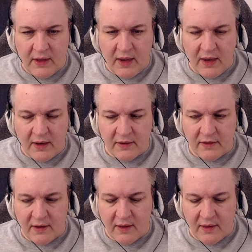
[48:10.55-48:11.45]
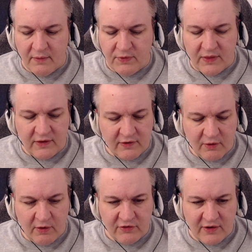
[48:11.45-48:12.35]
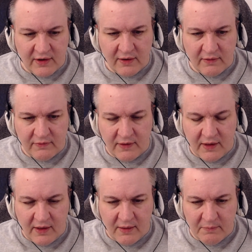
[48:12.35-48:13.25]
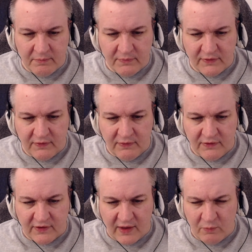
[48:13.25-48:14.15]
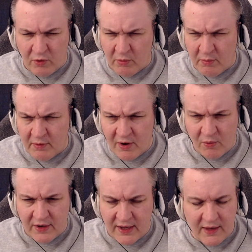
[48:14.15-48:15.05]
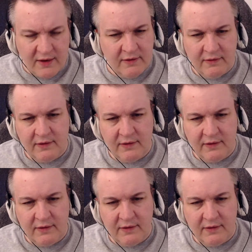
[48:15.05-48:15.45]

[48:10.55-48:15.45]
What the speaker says: And then they start questioning and saying, "Where were we going again?"